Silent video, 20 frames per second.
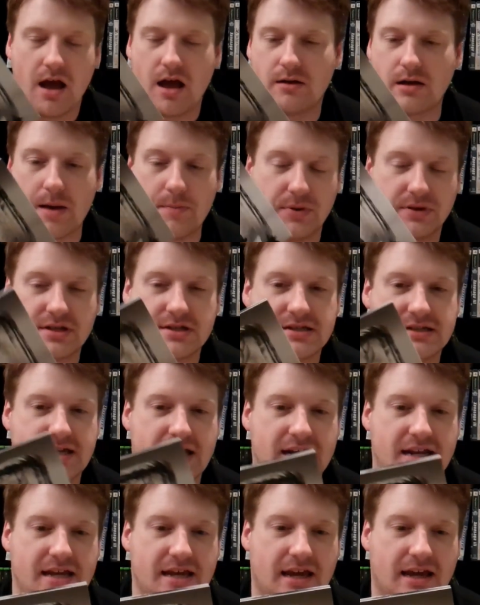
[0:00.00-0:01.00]
put this
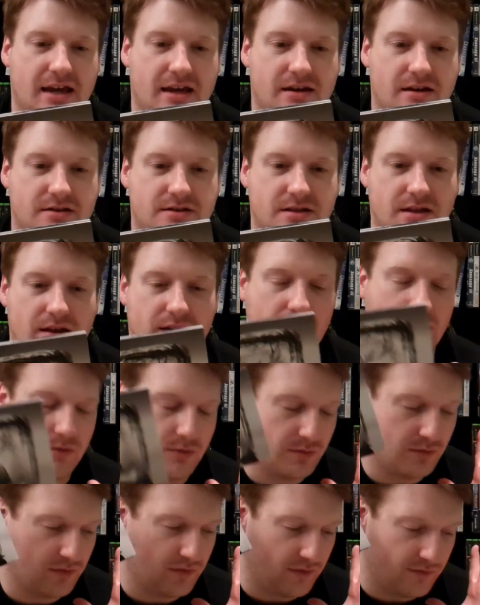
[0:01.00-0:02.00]
CD in
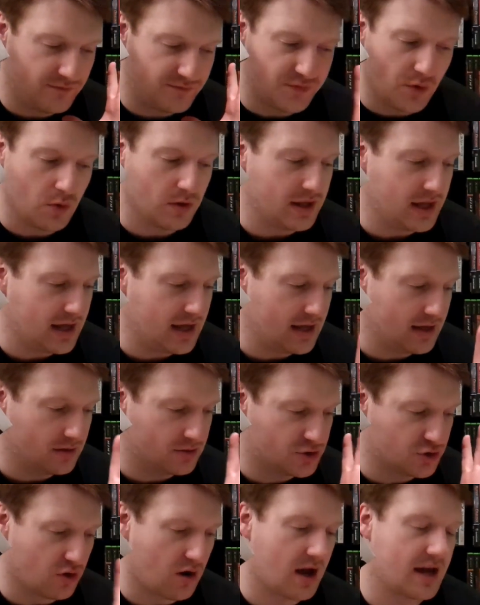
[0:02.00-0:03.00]
fully
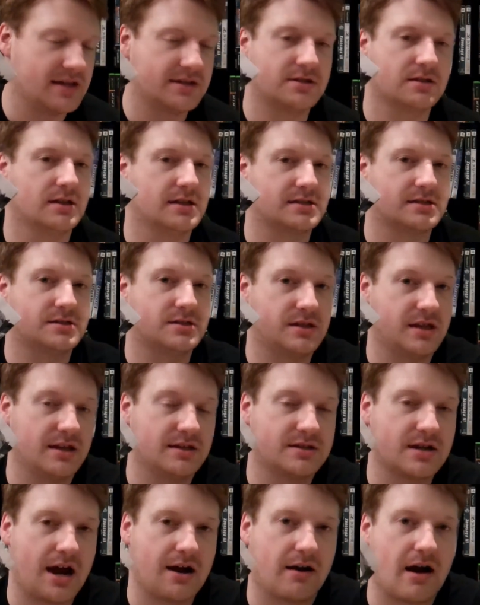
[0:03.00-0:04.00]
trying to listen to the
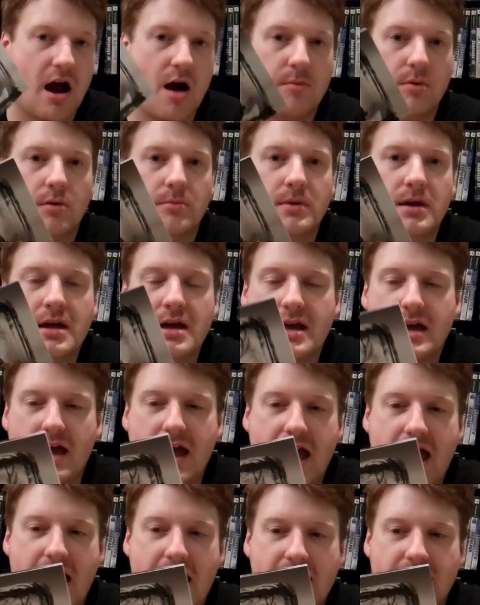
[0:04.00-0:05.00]
entire album,
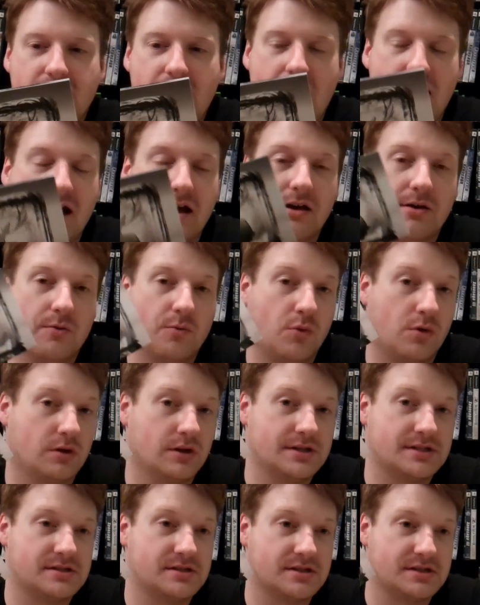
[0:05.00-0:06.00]
and I will
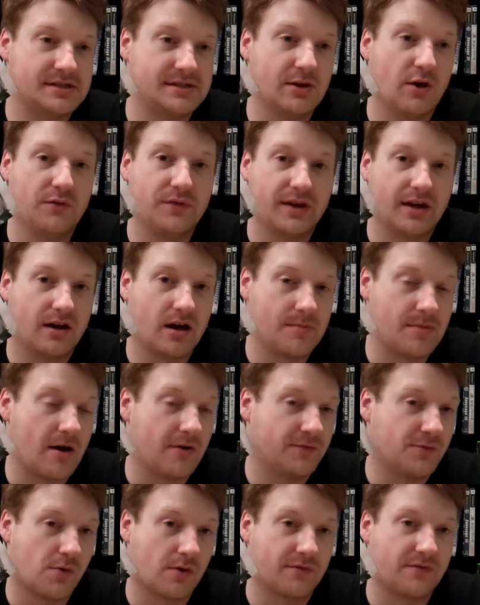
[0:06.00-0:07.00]
listen to Sylvia
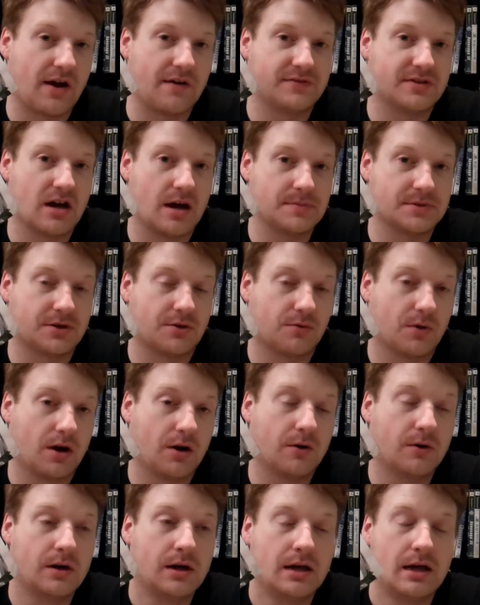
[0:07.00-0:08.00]
about 4 or 5 times in a
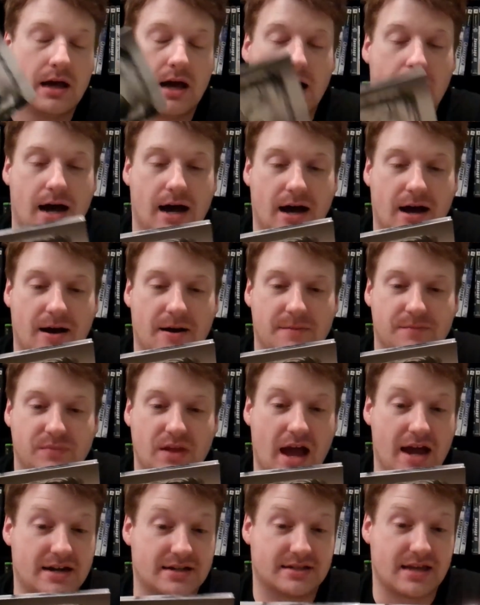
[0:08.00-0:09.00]
row.
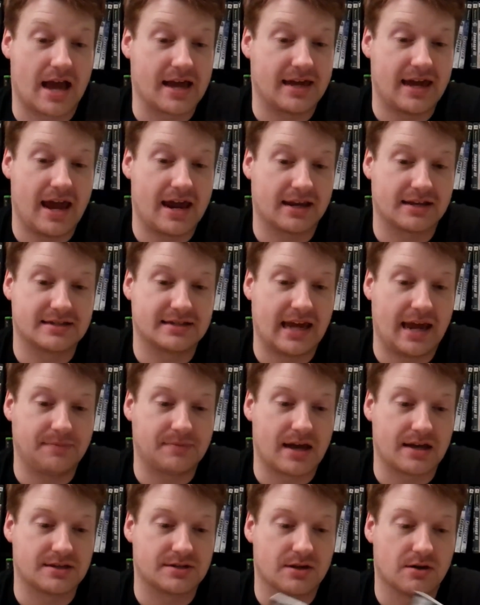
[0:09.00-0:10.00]
I can't escape
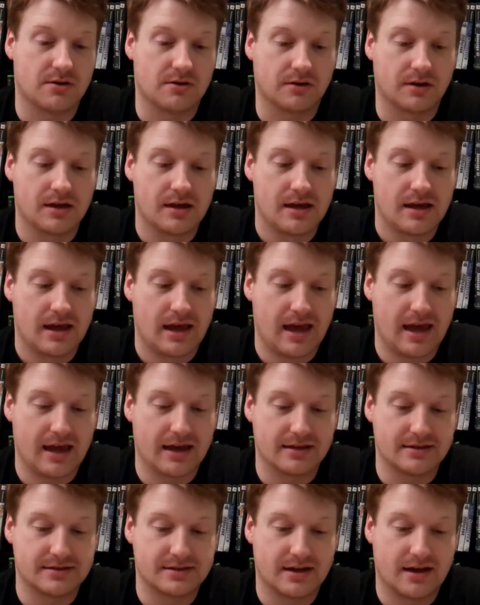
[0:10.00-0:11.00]
that song,
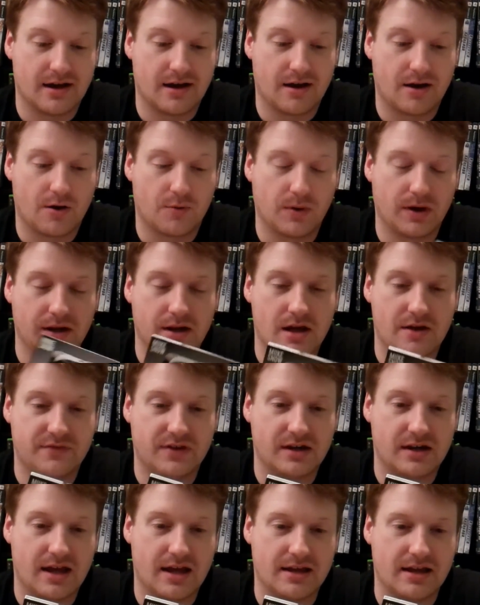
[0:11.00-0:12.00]
and I really love
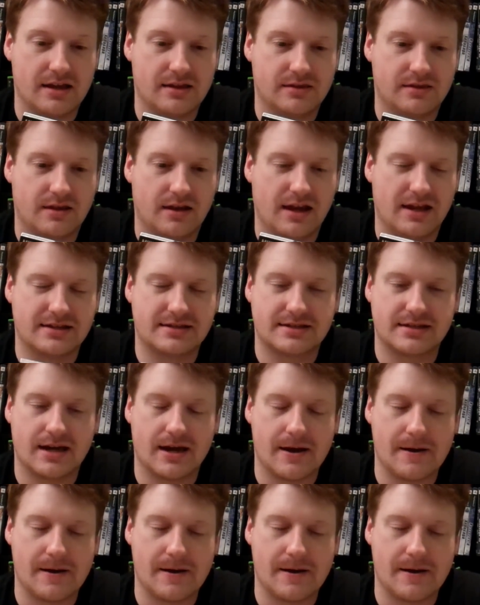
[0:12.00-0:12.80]
it. It's